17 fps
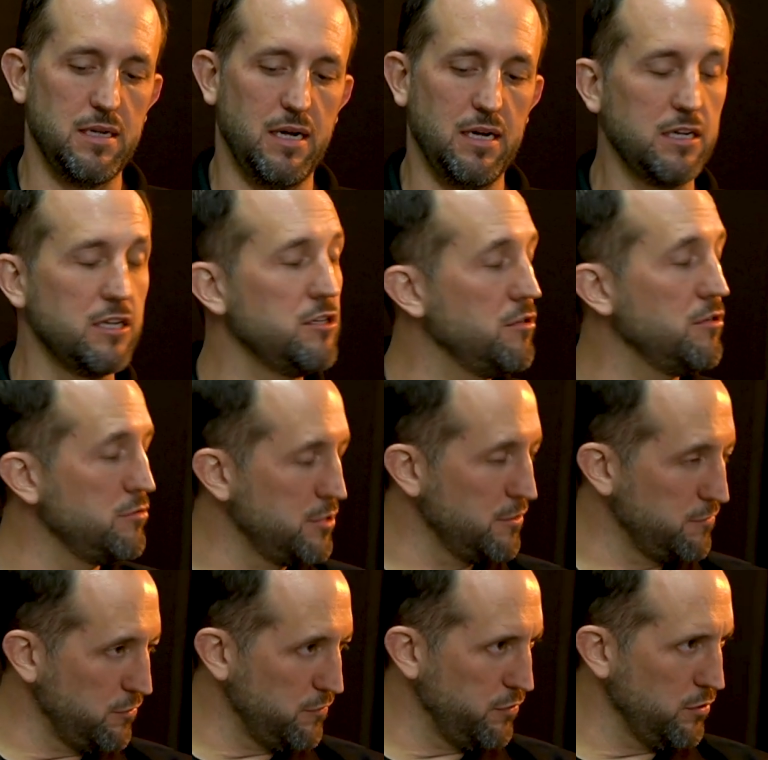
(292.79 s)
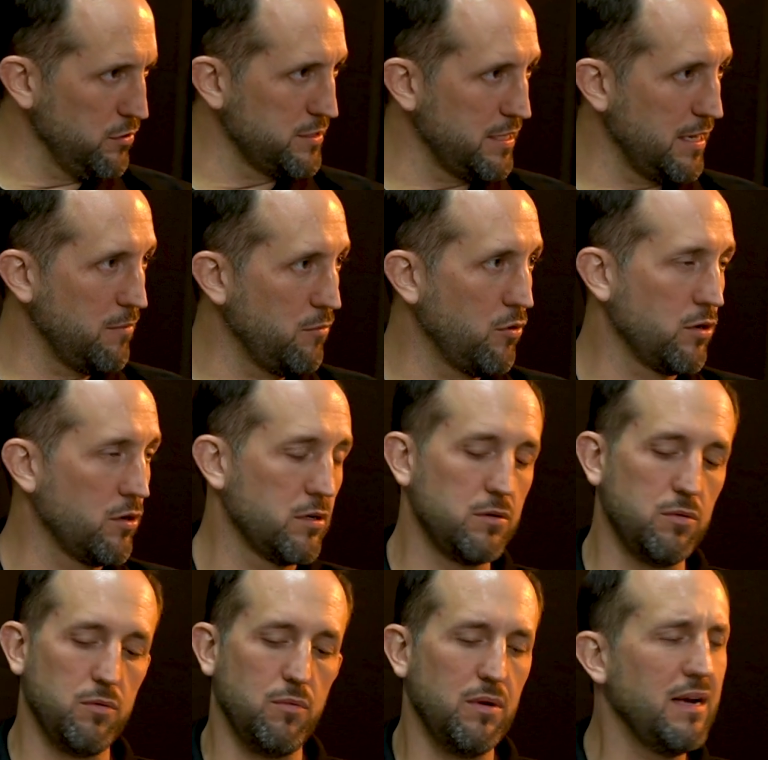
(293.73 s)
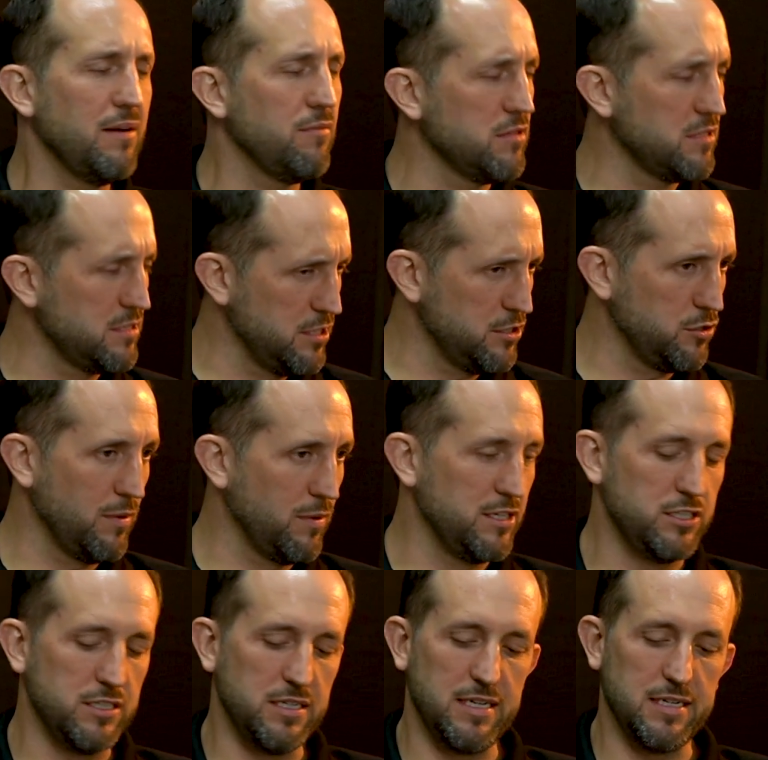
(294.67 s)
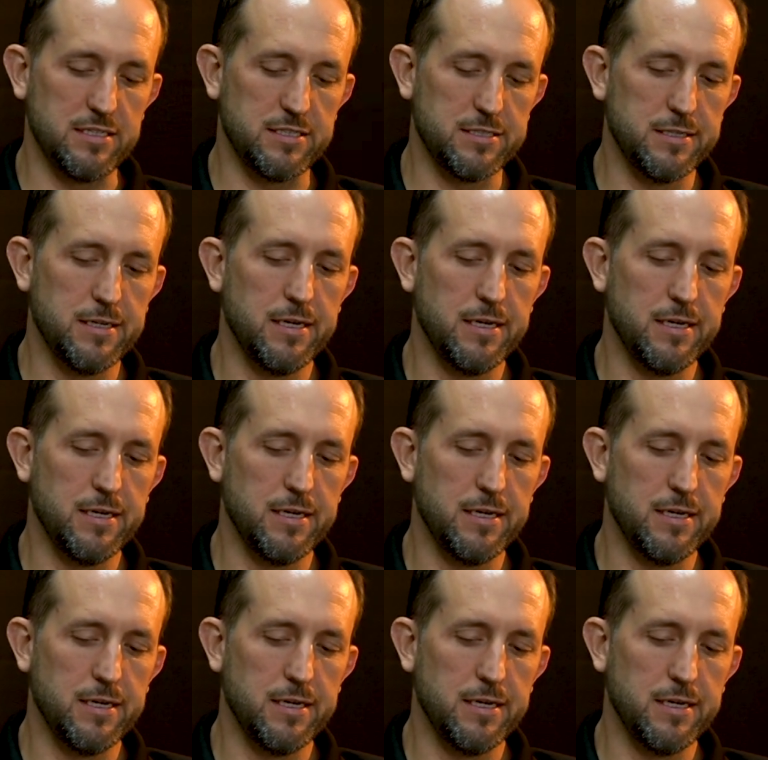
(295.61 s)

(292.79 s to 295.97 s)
not conducive for full-time work. Whatever the situation is,